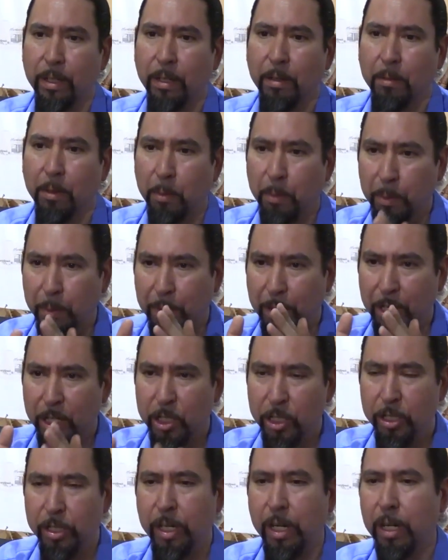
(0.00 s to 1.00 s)
where we want to
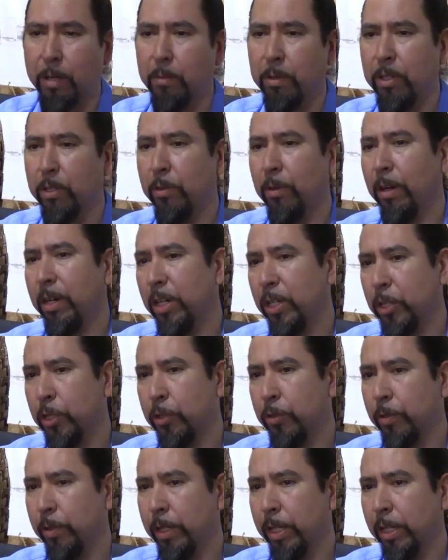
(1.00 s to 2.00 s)
share with you our
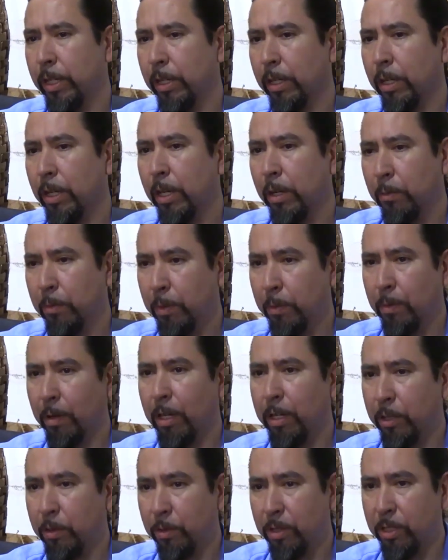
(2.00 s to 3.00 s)
history. We
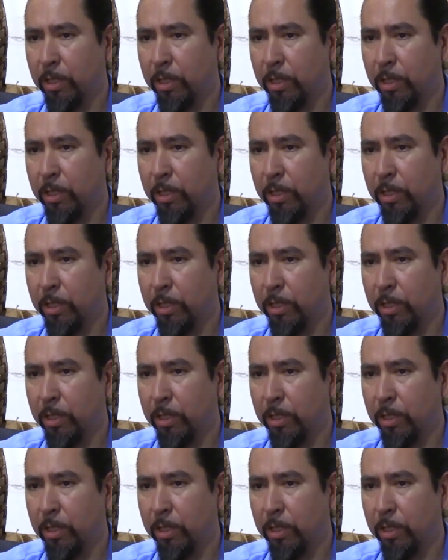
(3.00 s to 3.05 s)
want you to